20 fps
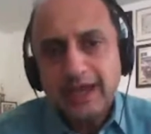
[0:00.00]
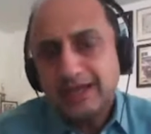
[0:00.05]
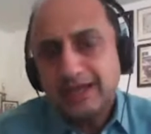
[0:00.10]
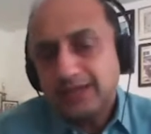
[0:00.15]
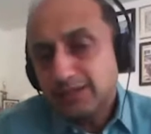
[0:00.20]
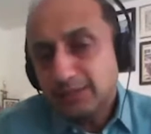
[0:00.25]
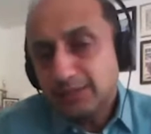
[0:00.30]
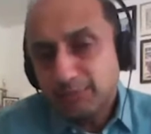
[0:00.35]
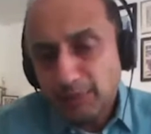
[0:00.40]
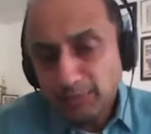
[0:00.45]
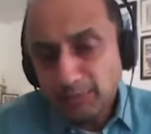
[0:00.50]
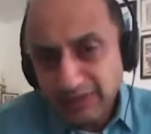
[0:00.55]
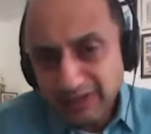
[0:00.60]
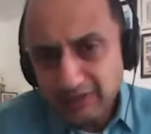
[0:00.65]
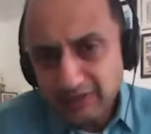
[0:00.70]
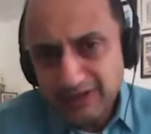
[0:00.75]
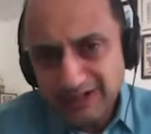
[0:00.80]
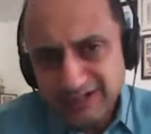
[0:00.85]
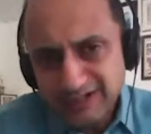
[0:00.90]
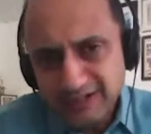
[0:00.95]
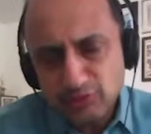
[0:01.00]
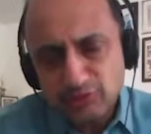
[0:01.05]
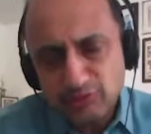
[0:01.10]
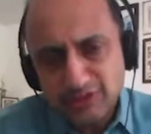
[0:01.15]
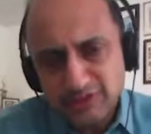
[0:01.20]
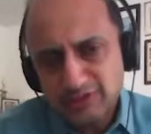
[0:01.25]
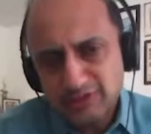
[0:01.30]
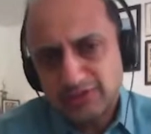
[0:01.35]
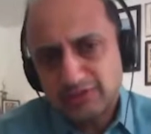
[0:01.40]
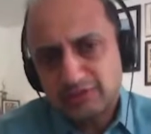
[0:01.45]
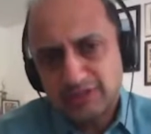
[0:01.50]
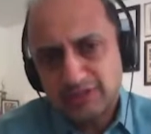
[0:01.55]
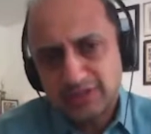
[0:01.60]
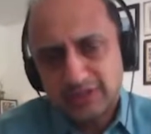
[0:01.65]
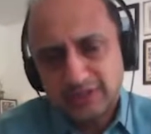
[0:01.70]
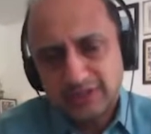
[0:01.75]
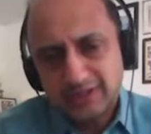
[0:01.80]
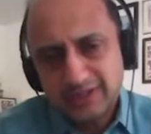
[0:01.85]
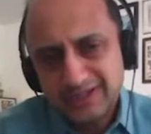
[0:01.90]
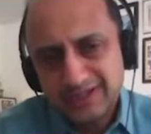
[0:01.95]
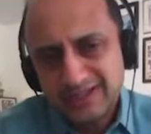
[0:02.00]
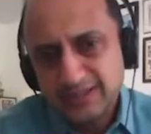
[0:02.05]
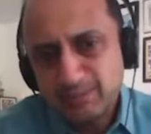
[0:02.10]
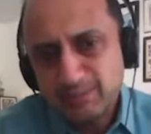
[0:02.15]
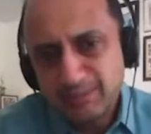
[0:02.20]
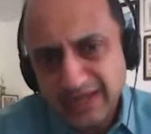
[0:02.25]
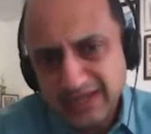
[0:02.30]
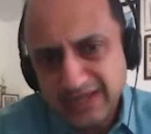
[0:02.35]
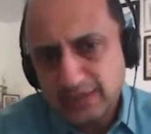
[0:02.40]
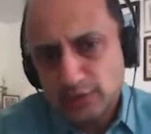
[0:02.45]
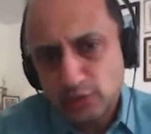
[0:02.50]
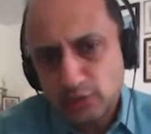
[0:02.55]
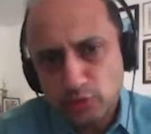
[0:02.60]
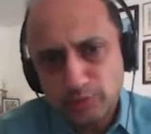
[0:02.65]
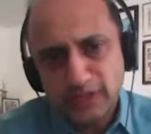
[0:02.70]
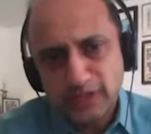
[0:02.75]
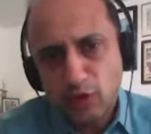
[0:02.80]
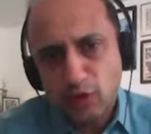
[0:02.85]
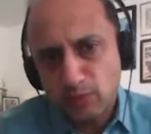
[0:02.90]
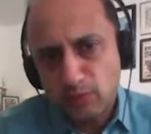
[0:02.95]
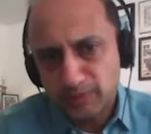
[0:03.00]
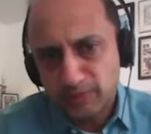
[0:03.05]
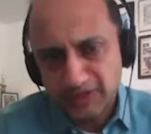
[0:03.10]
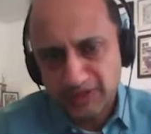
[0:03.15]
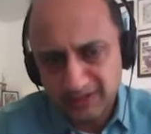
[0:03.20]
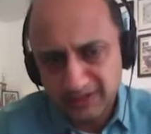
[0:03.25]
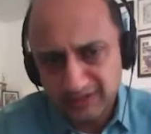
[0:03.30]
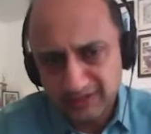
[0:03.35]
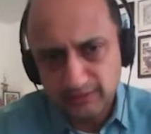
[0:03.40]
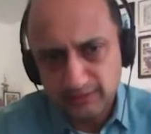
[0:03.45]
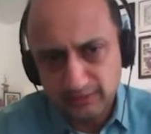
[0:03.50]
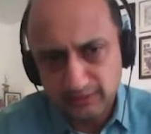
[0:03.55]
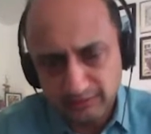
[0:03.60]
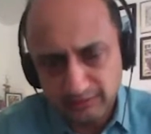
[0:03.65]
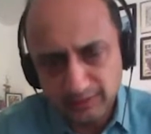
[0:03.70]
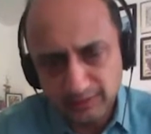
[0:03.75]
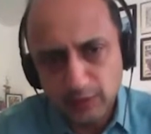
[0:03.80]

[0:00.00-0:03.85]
And the public credit registry is meant to be comprehensive.